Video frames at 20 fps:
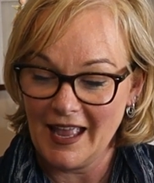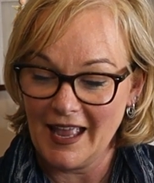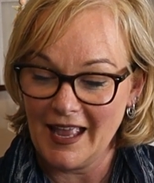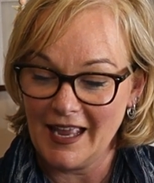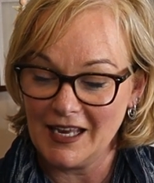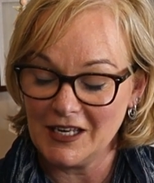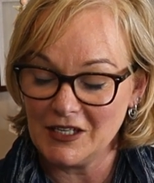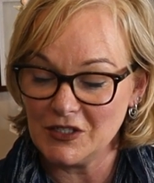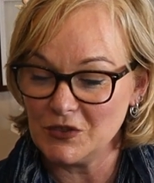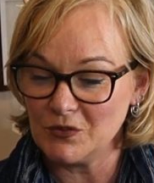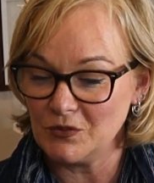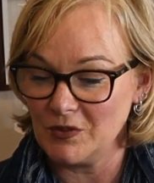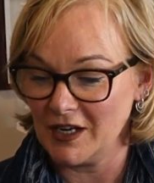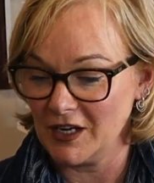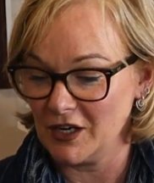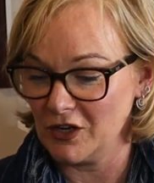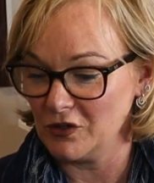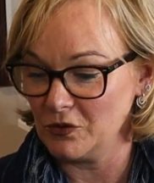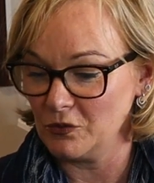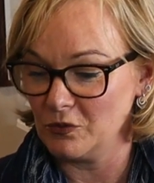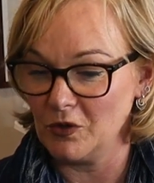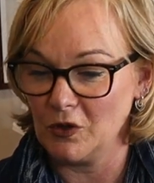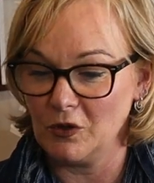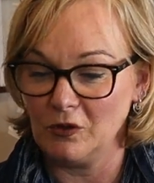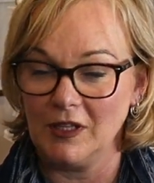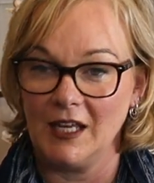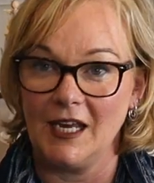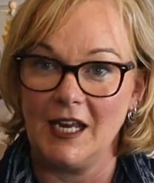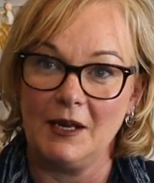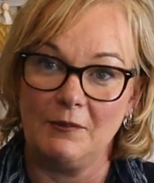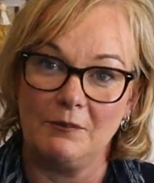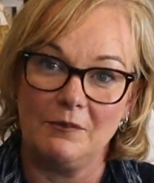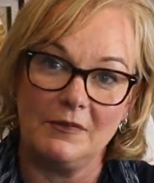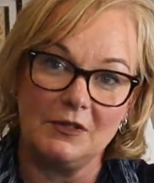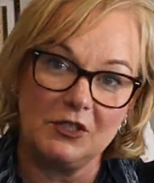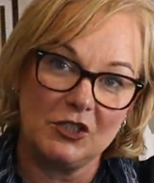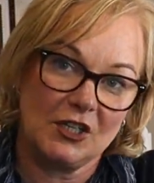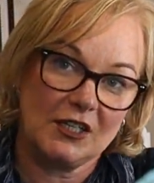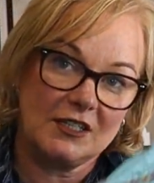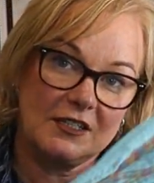and we're going to roll hem
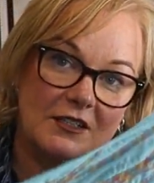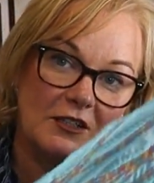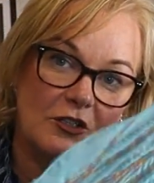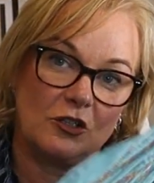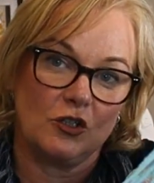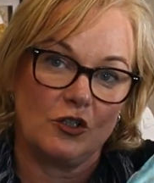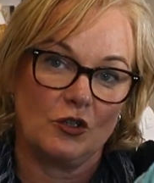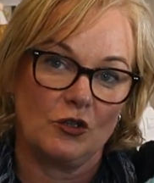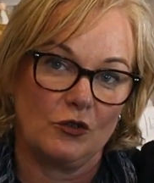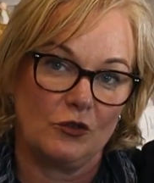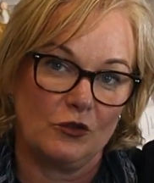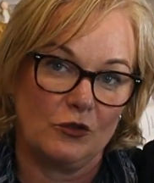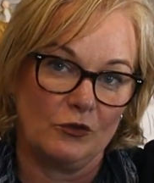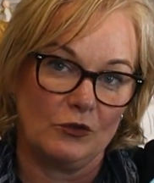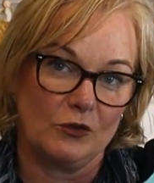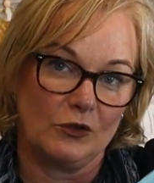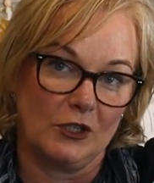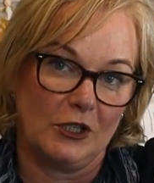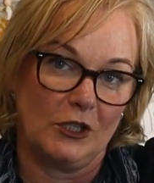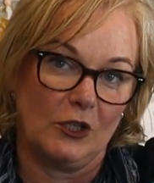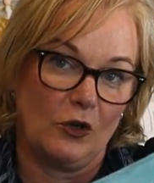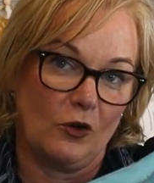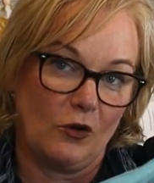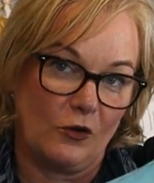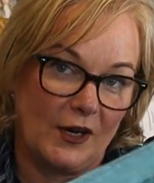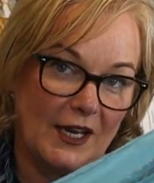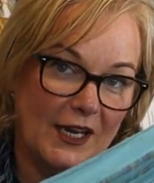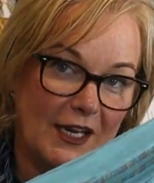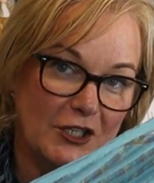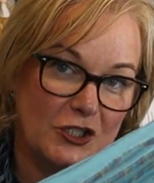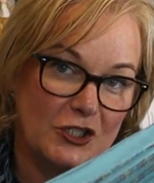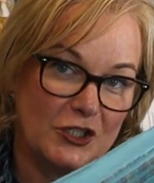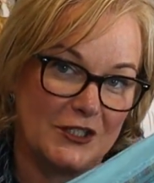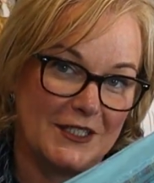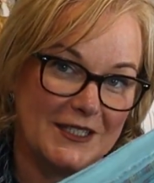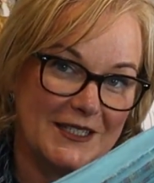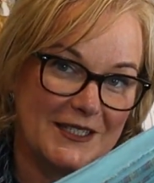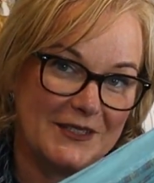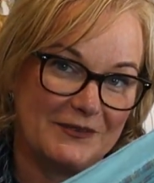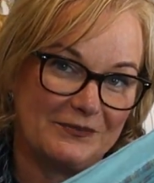just the two long
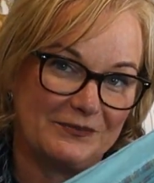edges.